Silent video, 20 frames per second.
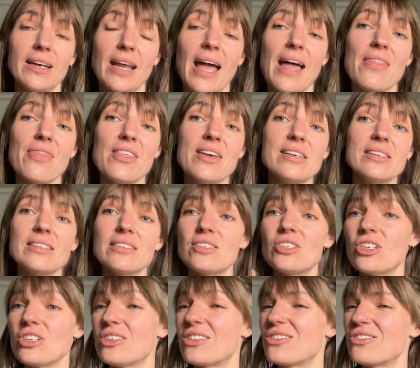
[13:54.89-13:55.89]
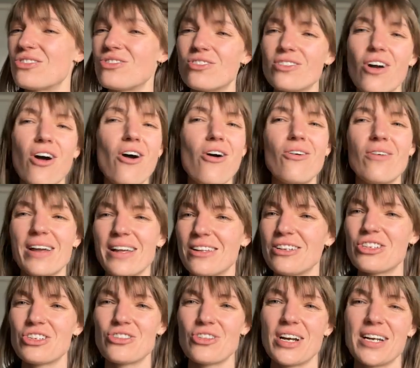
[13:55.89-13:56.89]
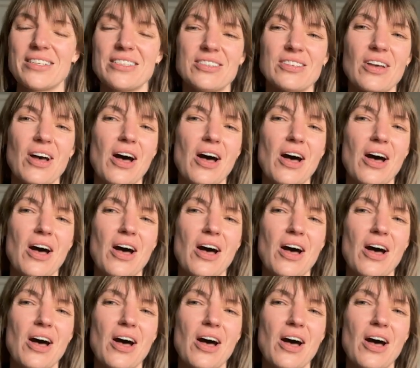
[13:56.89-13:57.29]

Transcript: And this just so illustrates